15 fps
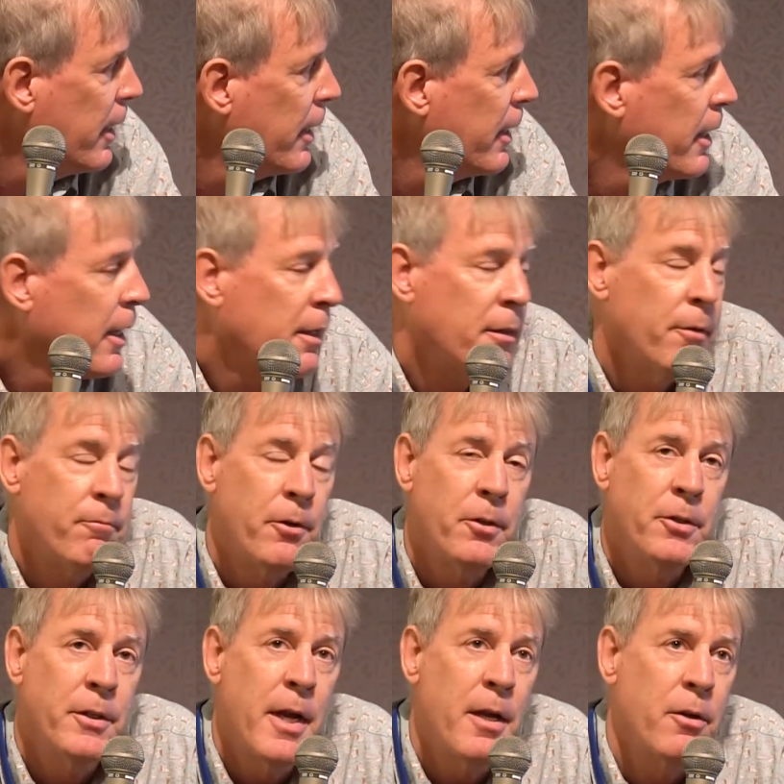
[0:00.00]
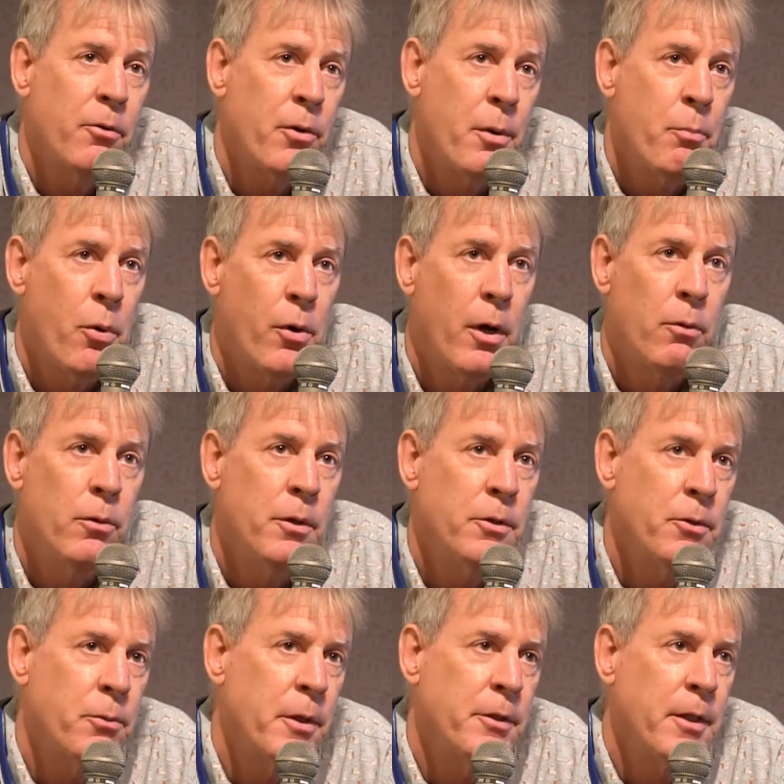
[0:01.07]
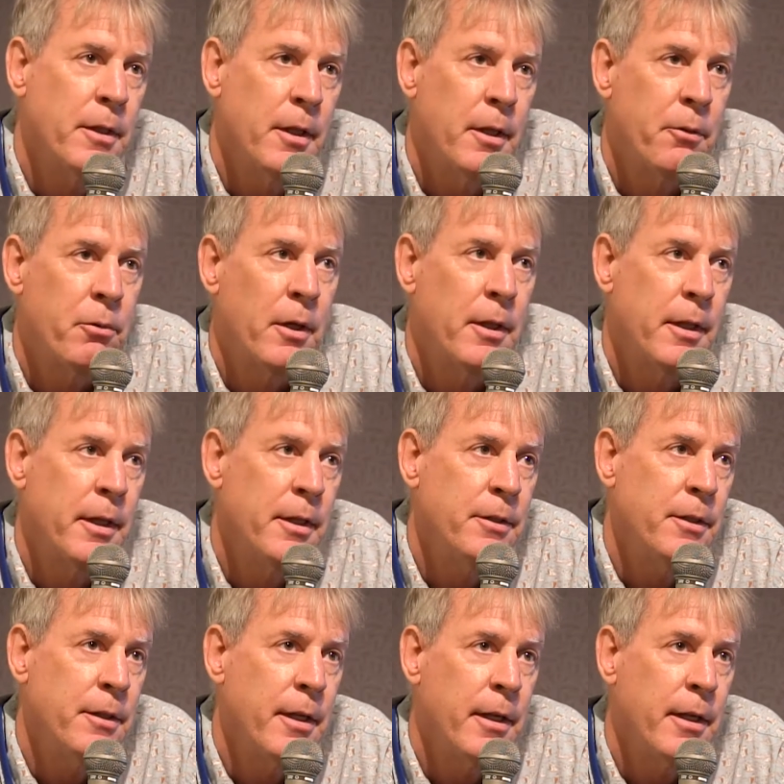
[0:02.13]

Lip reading: And the first annual report was recently released,